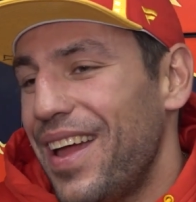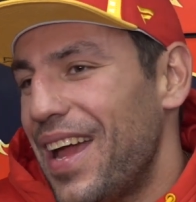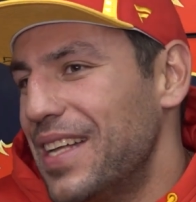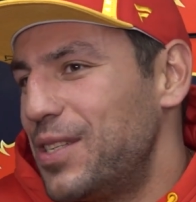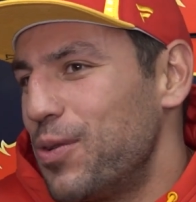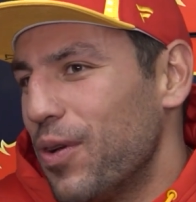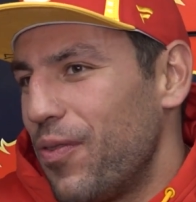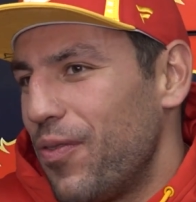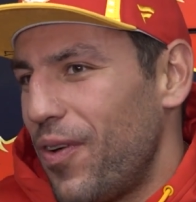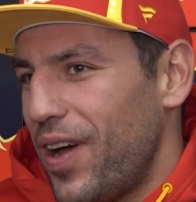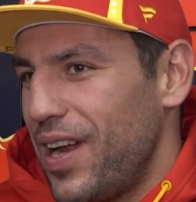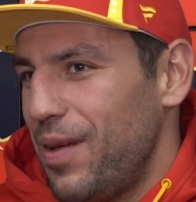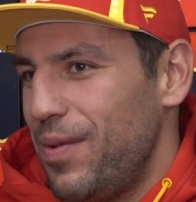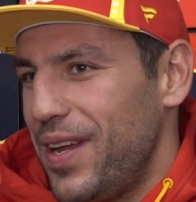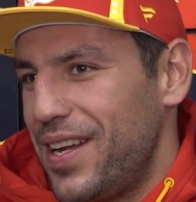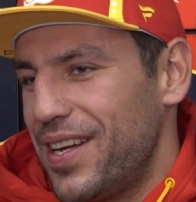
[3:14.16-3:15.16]
it's real
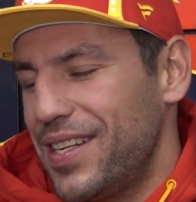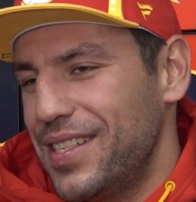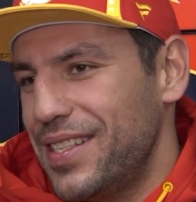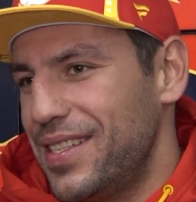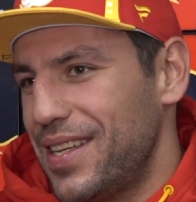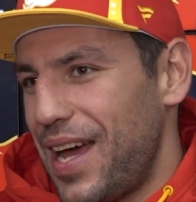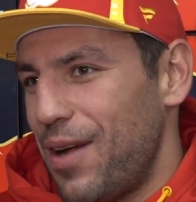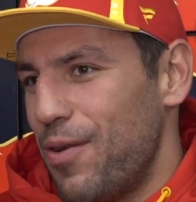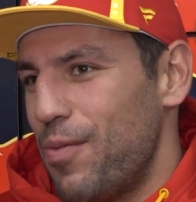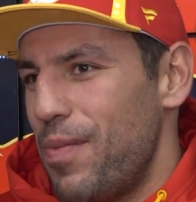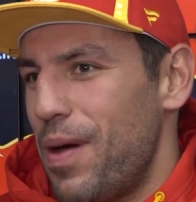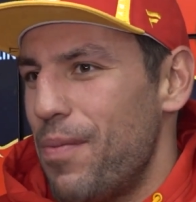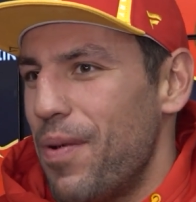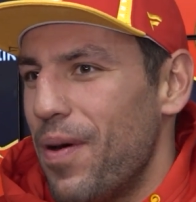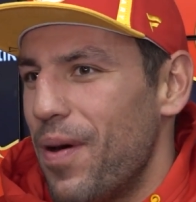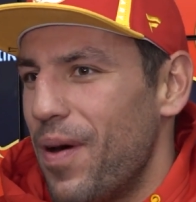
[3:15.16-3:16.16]
funny because I
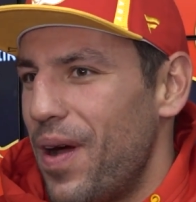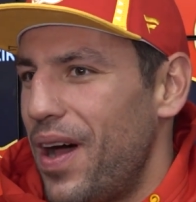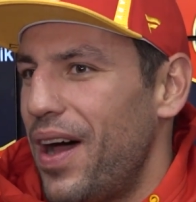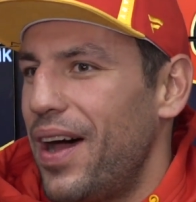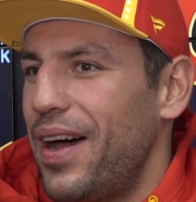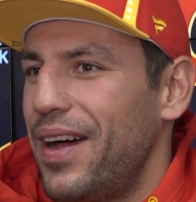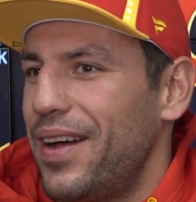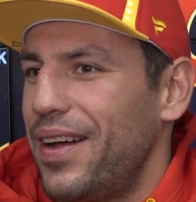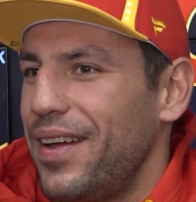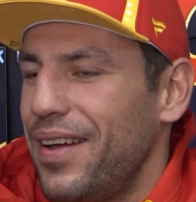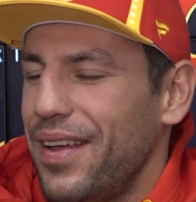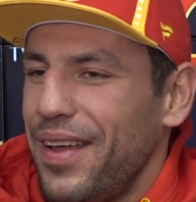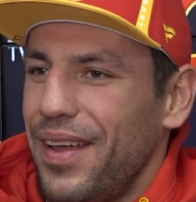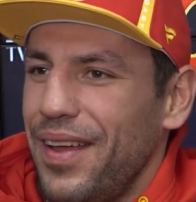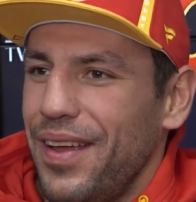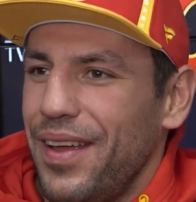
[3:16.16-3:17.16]
remember, uh,
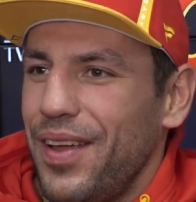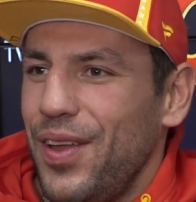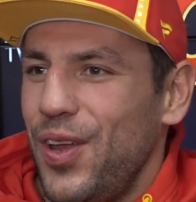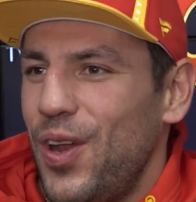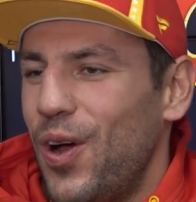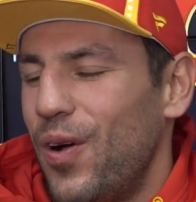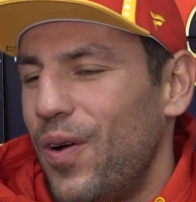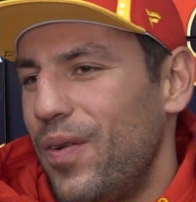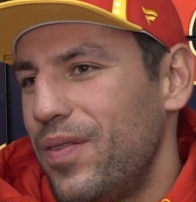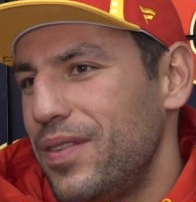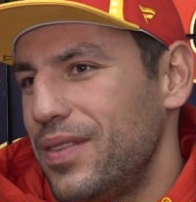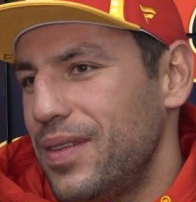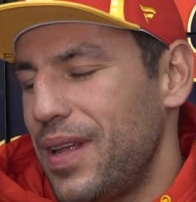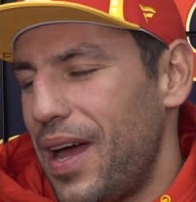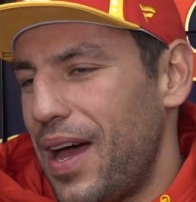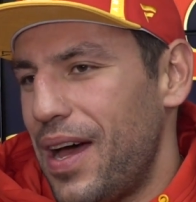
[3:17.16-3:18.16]
you know,
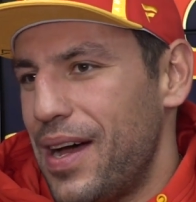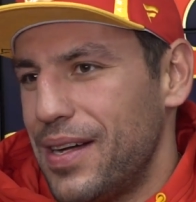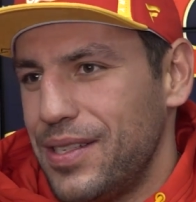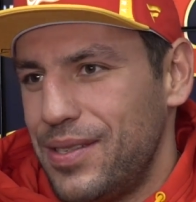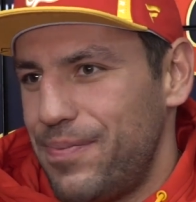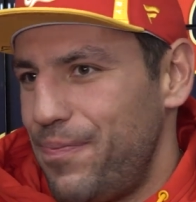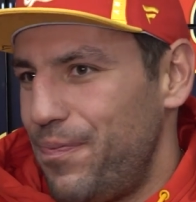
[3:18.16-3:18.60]
uh,